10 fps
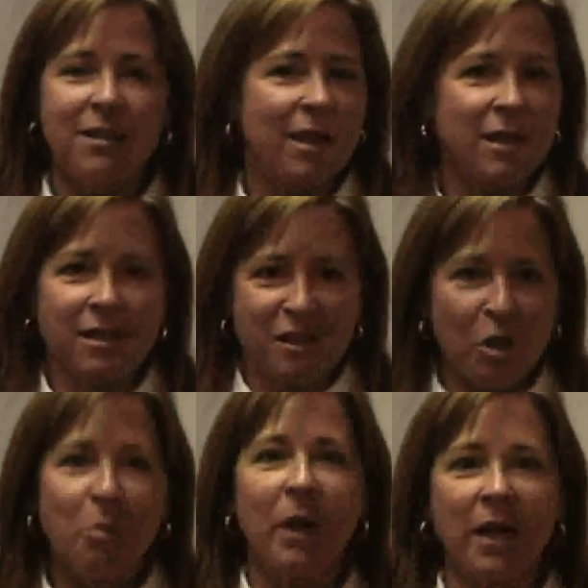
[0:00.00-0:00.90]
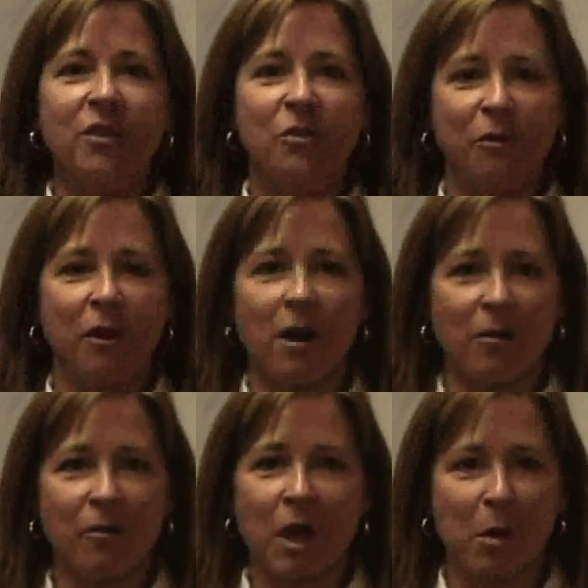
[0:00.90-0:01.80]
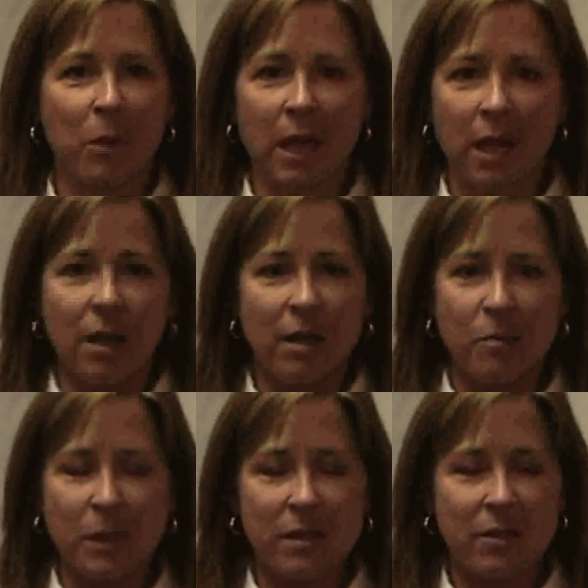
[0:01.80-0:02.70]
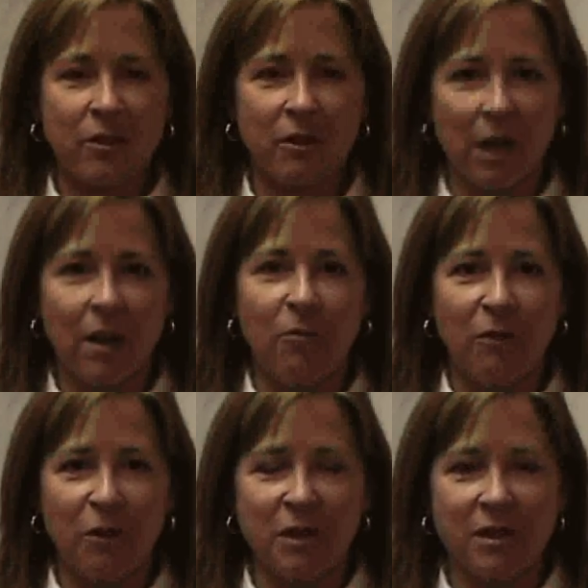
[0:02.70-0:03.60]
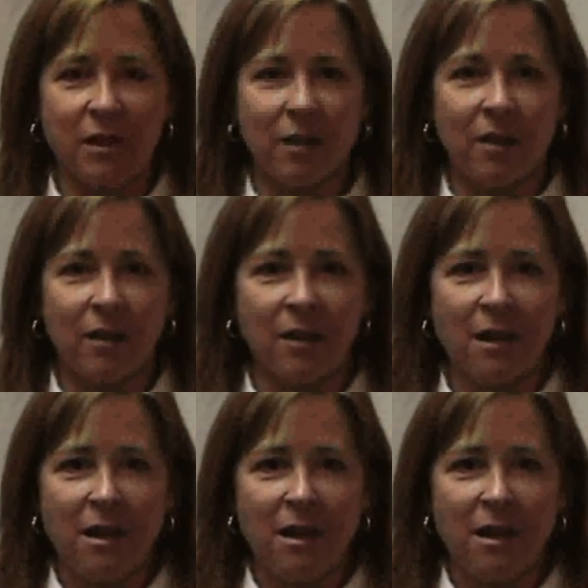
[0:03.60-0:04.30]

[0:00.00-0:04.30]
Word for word: does so much for our family and has been such a great influence on our